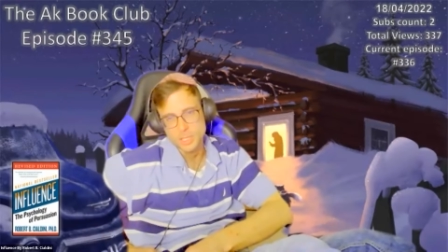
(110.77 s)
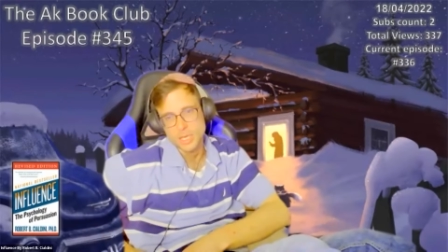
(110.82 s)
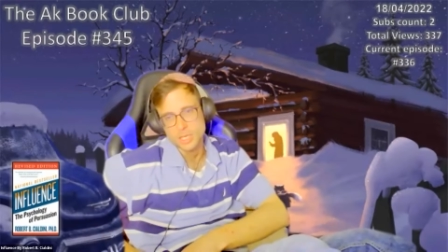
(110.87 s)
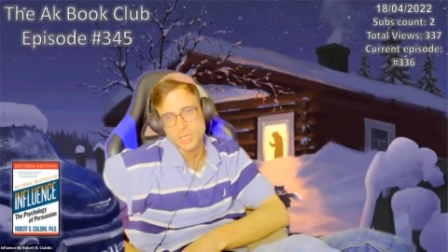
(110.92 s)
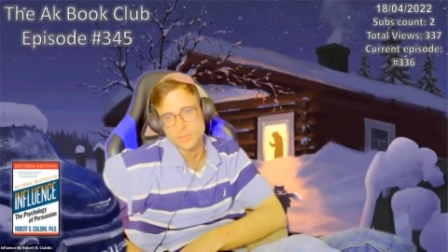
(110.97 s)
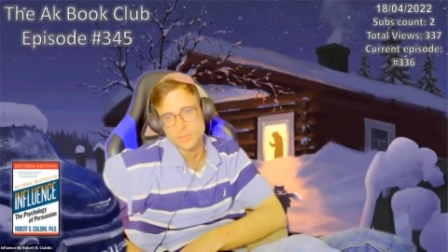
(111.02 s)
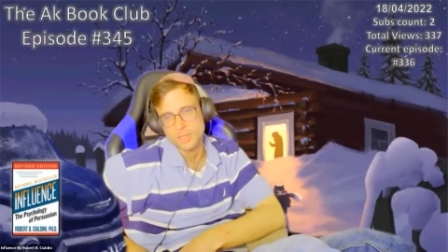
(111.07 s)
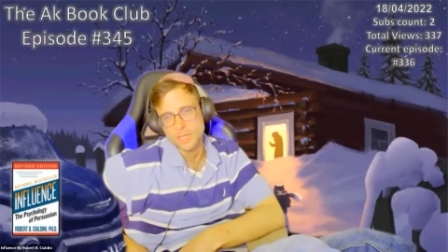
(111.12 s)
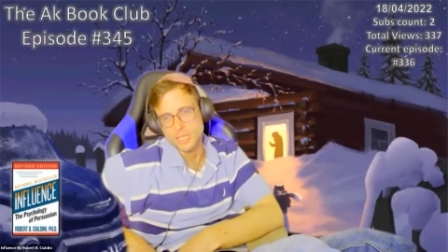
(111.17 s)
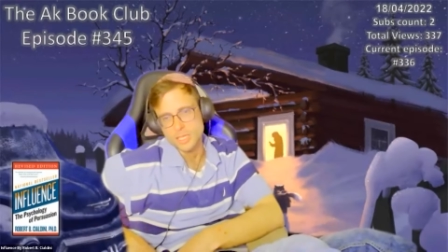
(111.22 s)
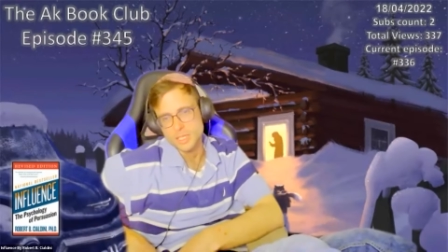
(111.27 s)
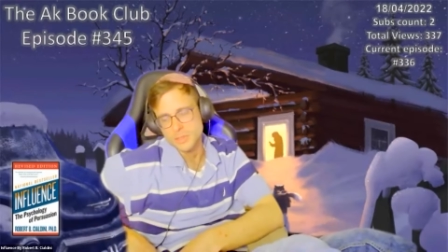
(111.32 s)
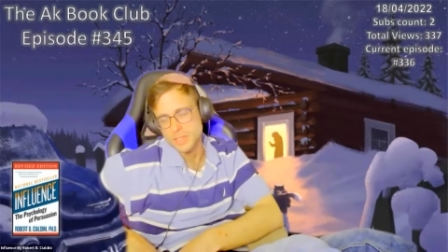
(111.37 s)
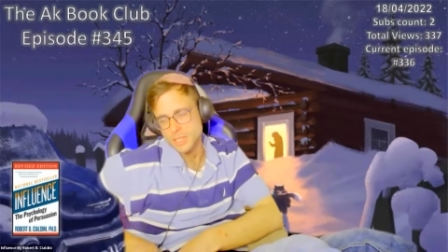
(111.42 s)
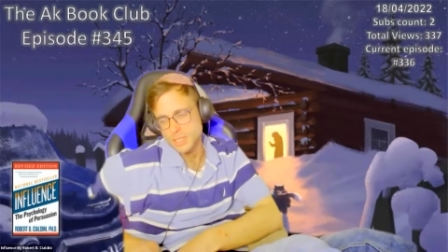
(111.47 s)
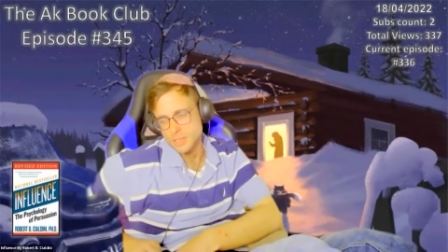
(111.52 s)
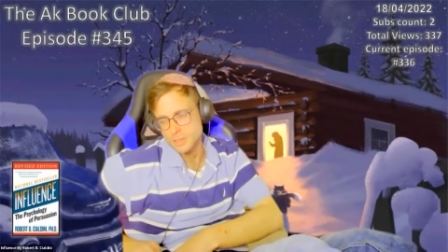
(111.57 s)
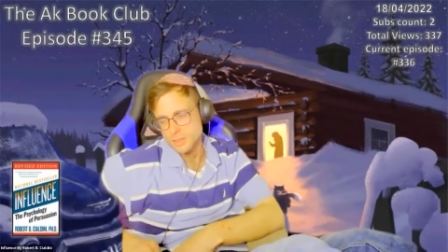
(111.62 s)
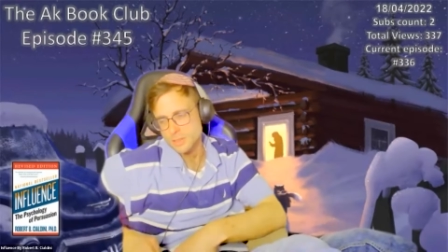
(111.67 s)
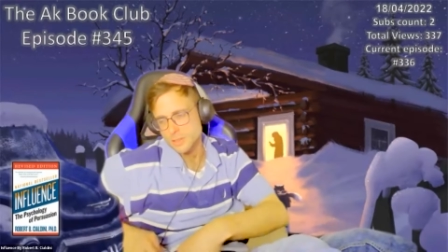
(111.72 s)
And today, guys, we
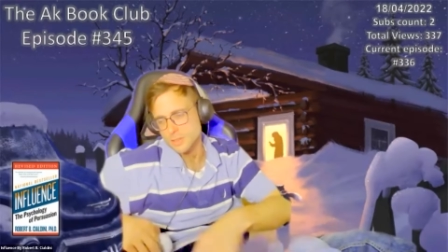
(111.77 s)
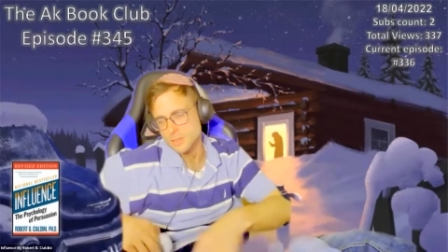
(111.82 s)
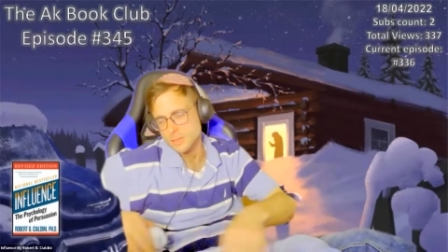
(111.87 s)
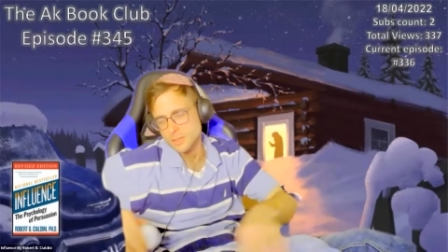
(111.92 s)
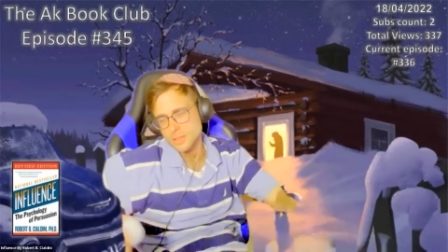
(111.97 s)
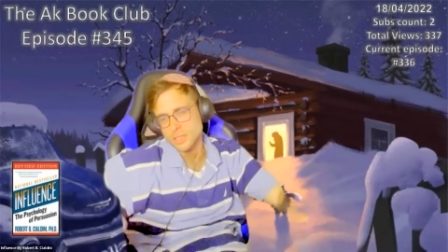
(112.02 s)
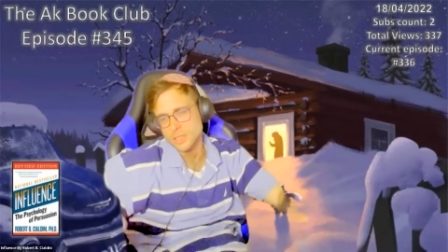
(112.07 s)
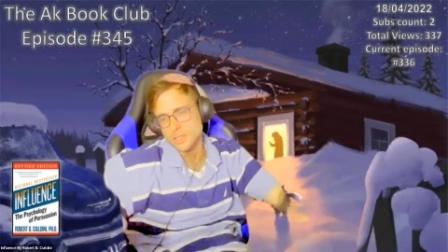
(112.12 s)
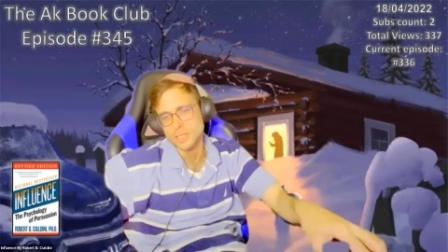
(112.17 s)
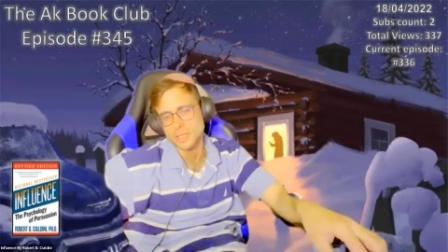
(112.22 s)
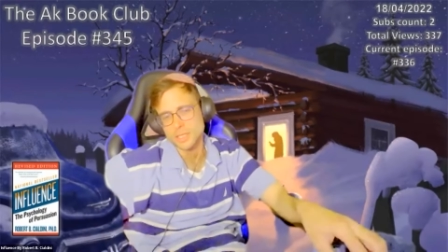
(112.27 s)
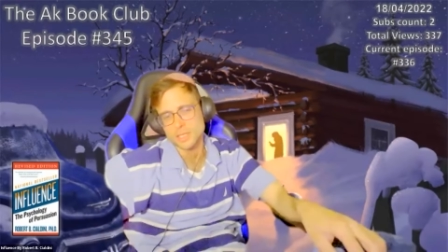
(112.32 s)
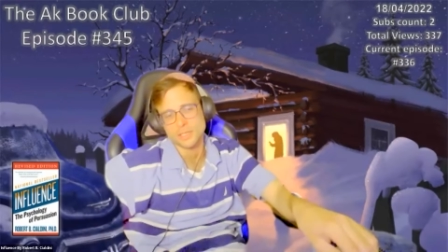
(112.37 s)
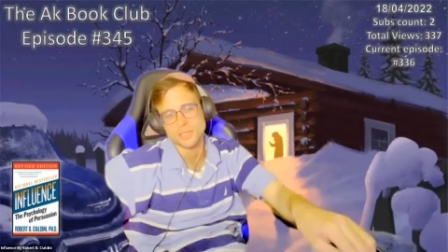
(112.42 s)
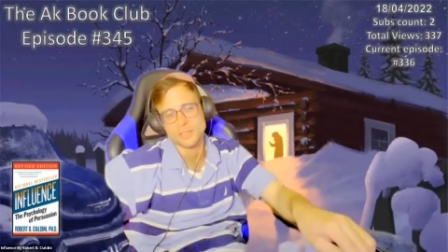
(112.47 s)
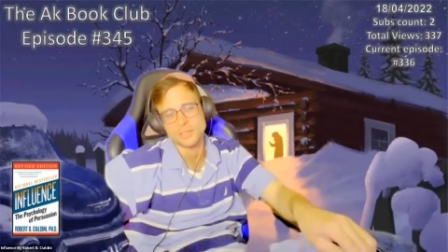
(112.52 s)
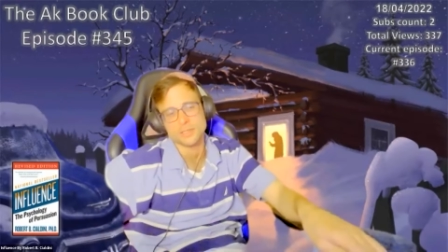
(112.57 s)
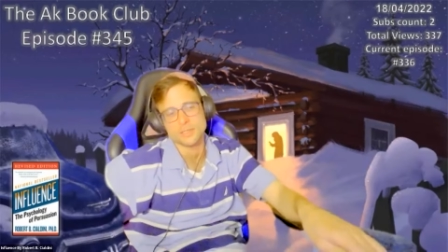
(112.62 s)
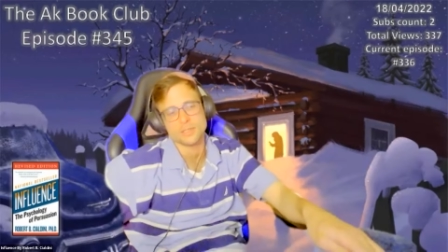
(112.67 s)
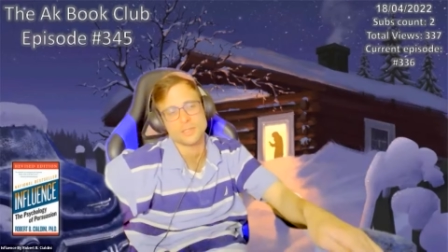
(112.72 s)
got this
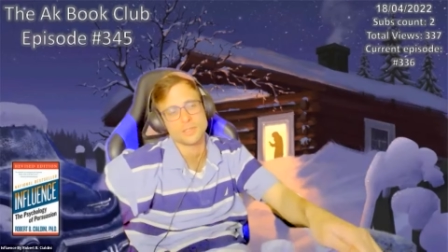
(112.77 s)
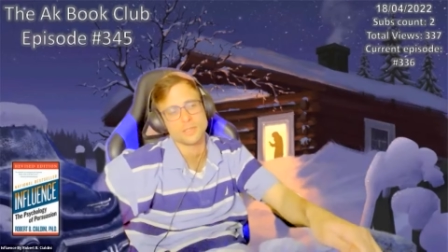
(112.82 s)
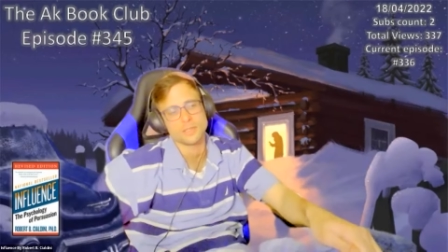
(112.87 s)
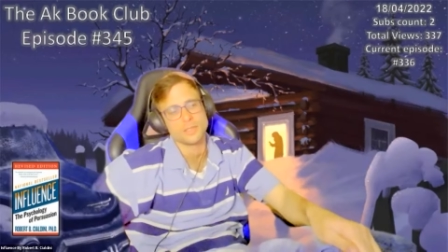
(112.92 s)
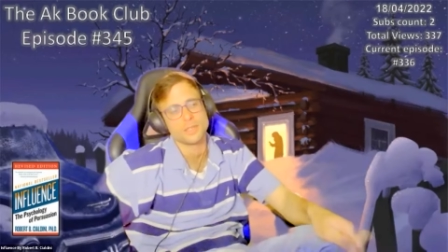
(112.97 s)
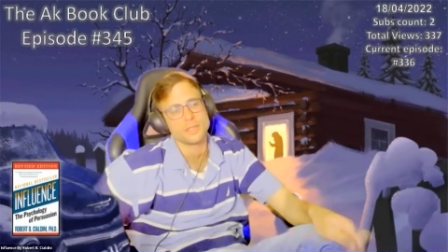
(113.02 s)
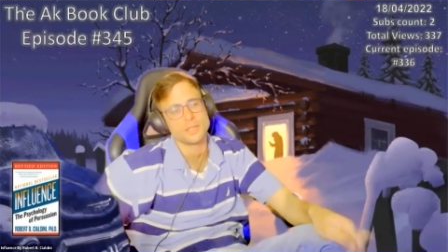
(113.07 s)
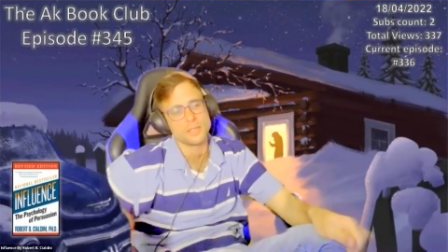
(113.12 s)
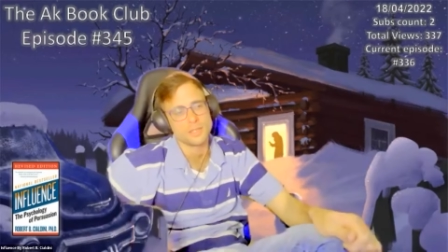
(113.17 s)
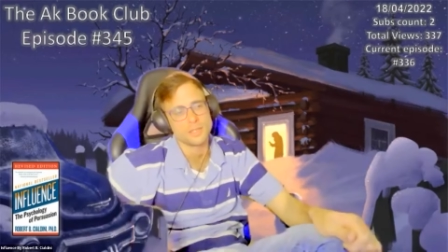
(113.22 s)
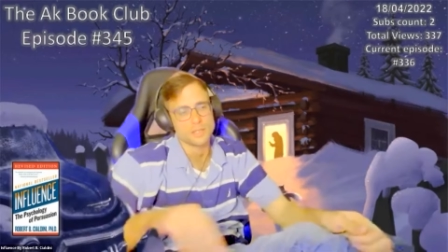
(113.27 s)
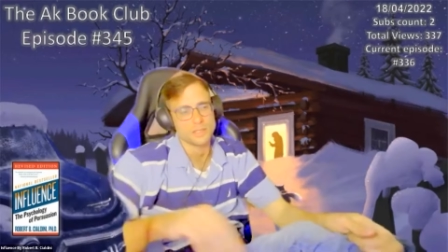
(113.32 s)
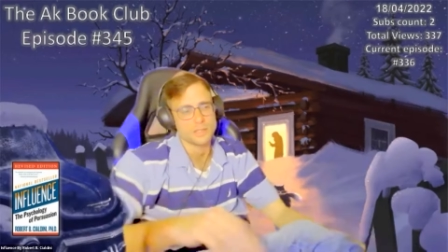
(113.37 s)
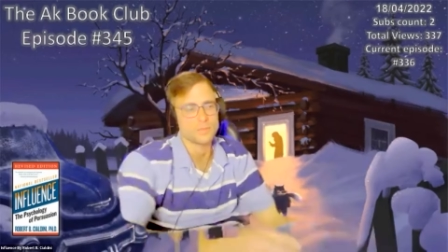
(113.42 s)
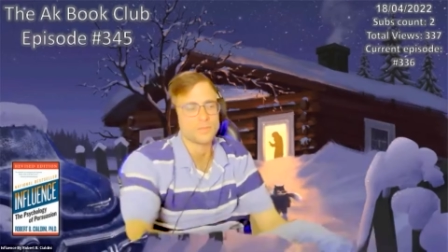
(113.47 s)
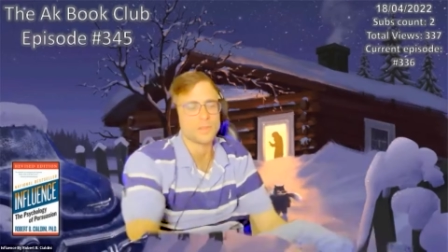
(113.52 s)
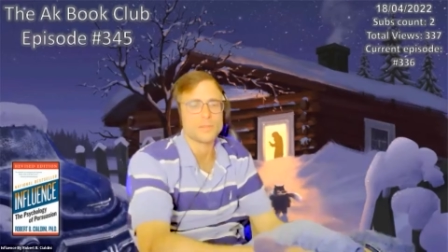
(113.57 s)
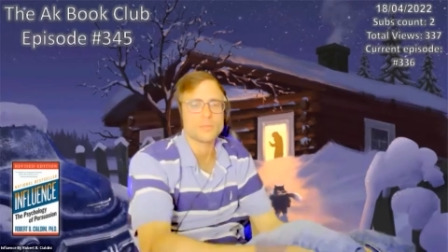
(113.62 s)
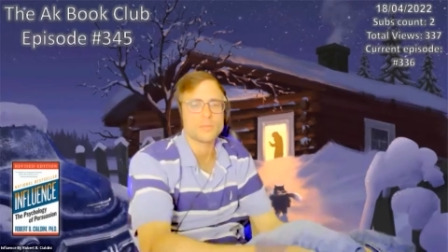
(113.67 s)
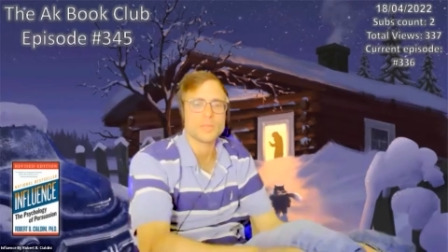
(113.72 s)
really
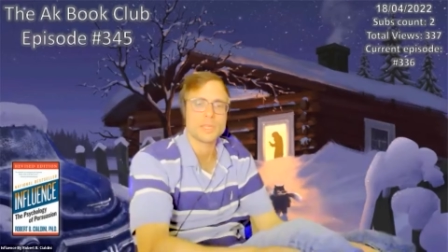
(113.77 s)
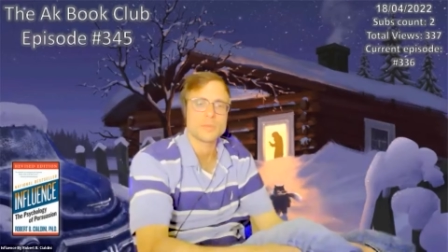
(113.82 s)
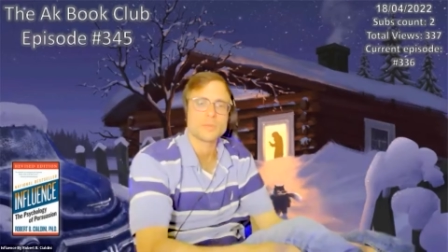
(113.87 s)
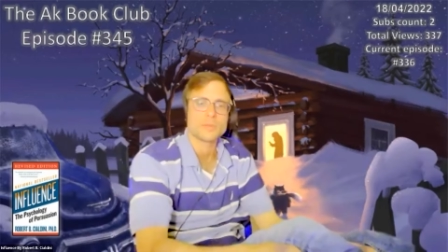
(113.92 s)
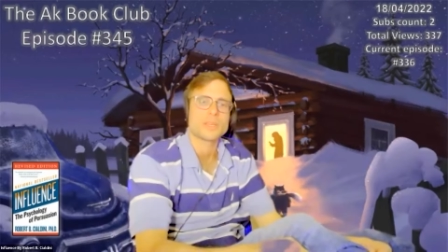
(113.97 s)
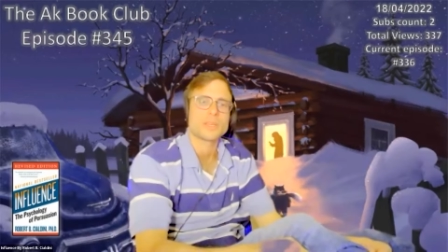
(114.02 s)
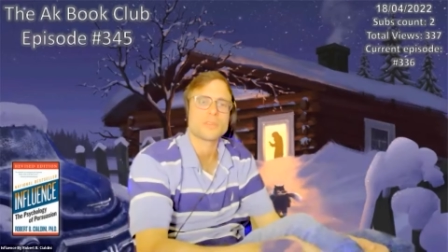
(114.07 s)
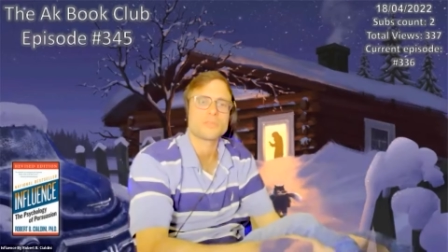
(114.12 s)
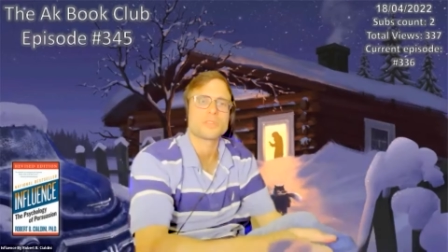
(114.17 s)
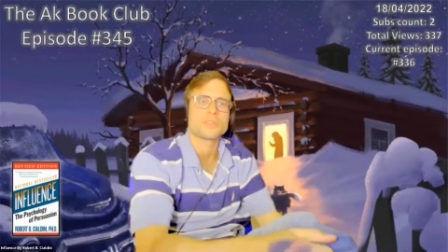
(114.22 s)
vibe,